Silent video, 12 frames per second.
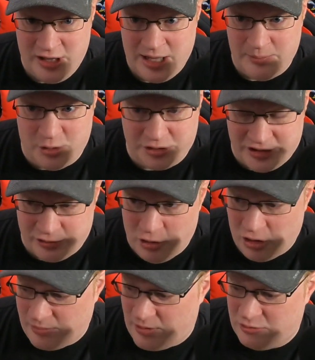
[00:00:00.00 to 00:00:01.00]
Motohiro
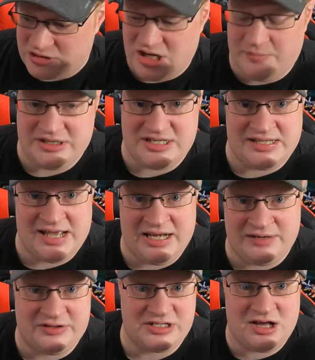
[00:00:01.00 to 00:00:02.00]
Okubo was coming to the end
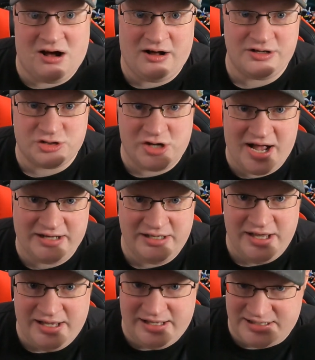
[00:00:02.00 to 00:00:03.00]
of his contract.
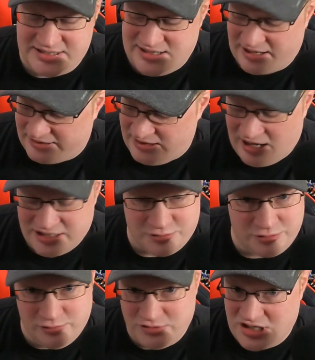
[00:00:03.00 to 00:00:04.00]
He decided not to
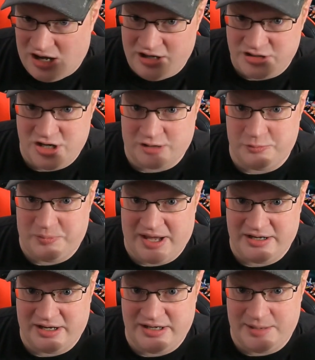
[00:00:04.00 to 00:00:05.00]
renew his contract with
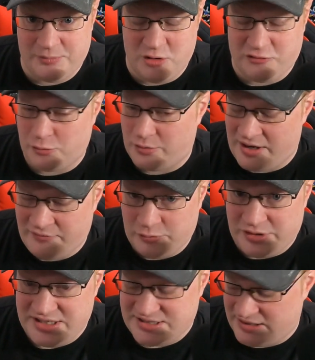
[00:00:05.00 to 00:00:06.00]
Bandai Namco for whatever
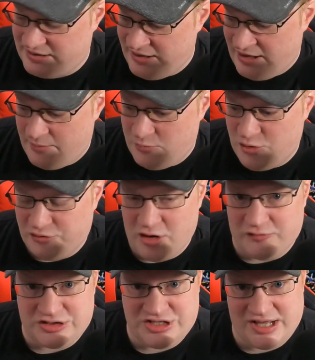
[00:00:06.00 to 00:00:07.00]
reason, moved
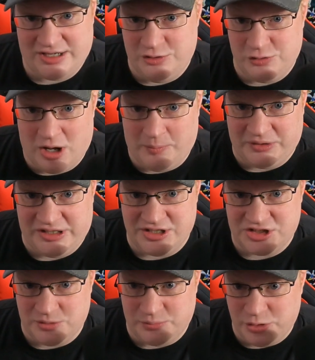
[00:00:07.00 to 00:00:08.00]
over to that new company in
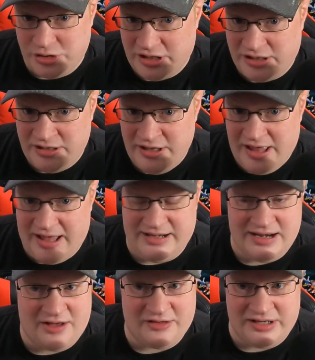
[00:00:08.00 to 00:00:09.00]
Shibuya, and
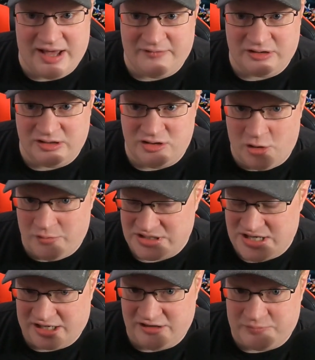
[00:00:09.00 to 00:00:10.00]
now they have no
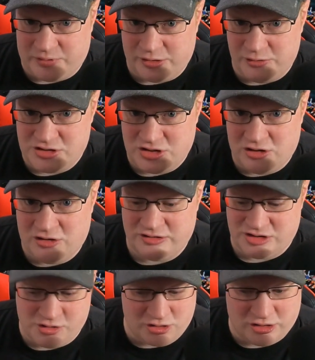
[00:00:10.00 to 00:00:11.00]
executive producer,
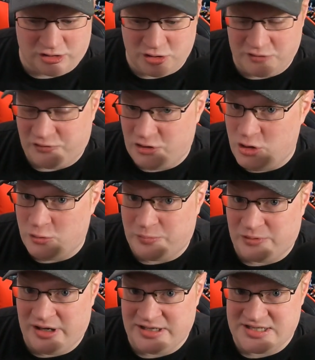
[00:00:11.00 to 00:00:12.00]
so they're going to look for a new
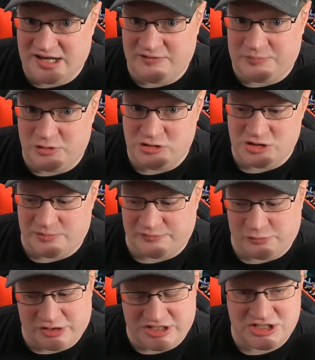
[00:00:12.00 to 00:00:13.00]
executive producer
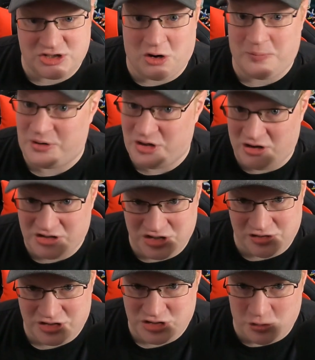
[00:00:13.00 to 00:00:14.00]
before they start production
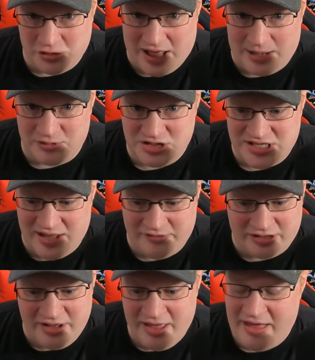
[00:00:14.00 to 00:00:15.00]
on Soul Calibur
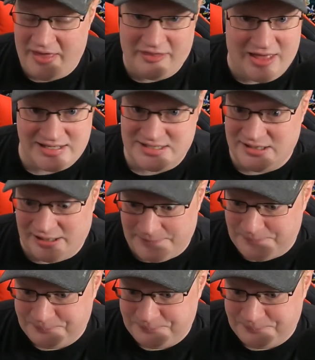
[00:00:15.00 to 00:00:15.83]
seven. That's it.